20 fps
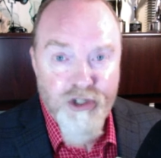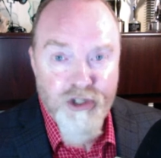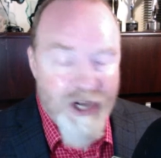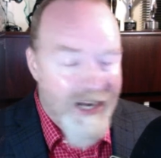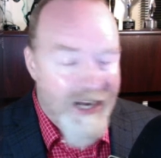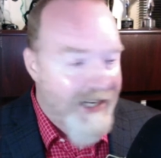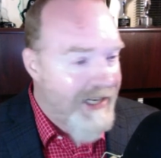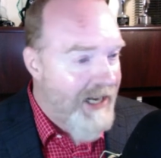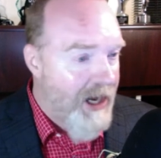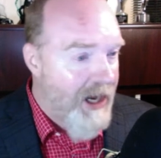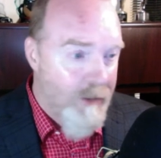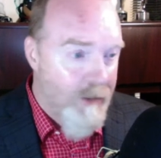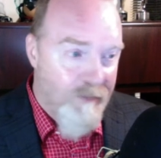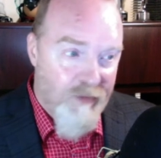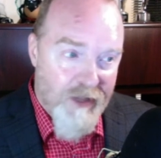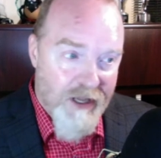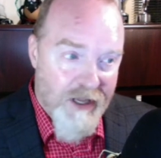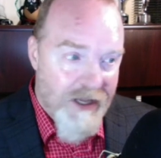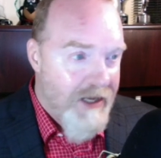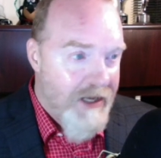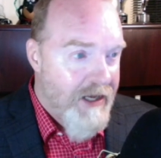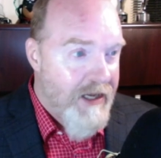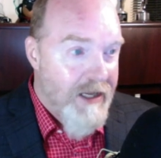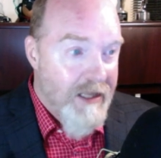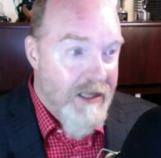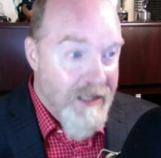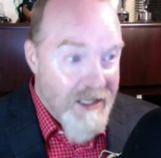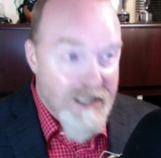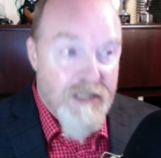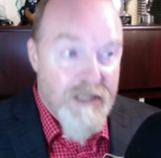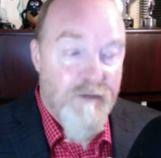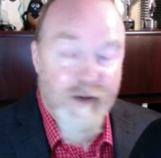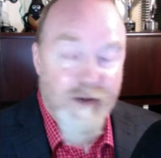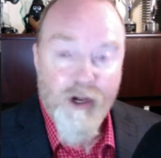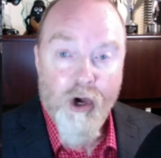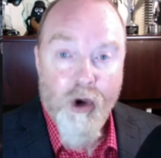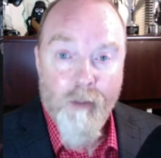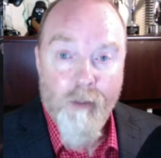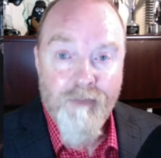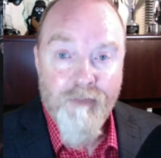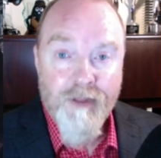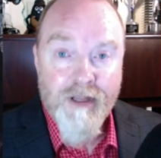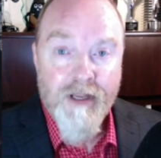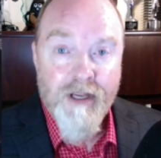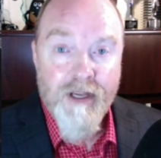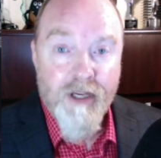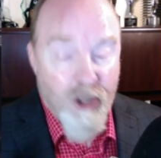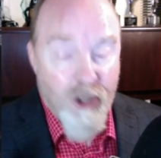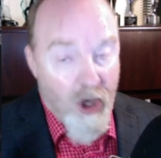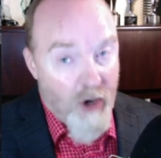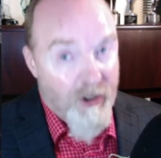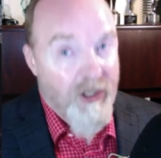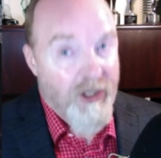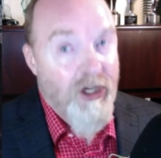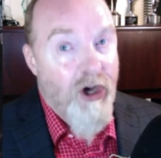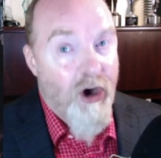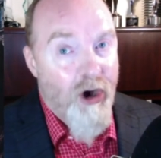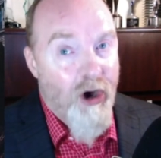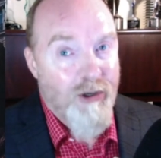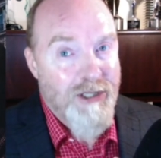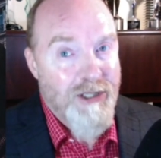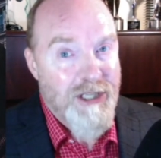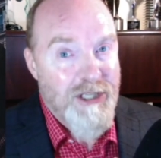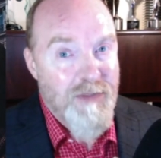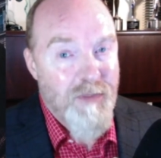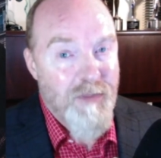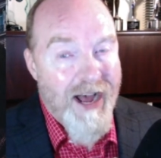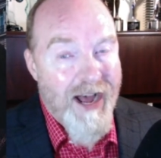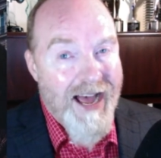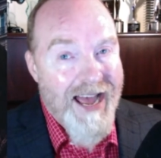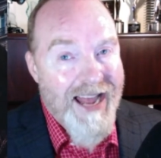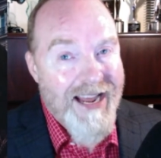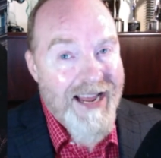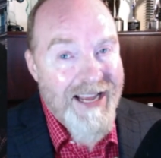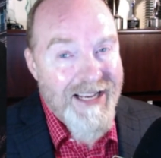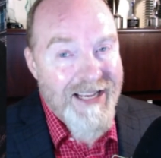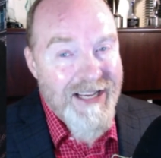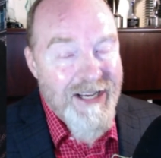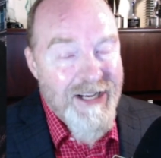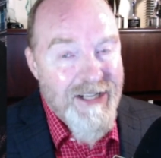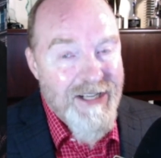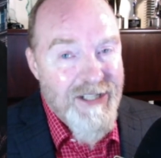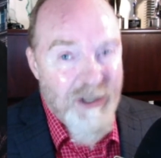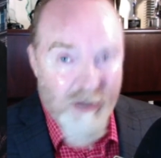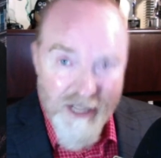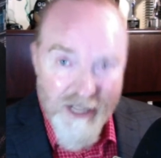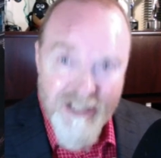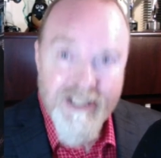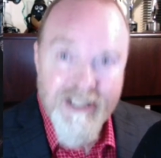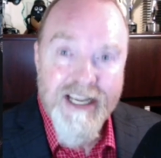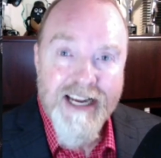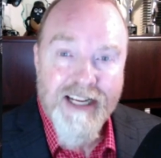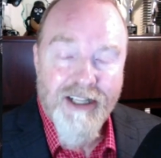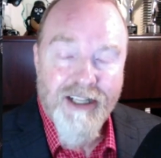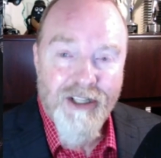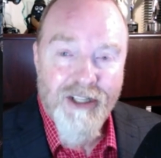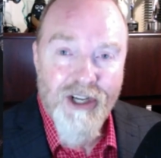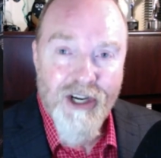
to check out this film called A Call to Spy. So let's take a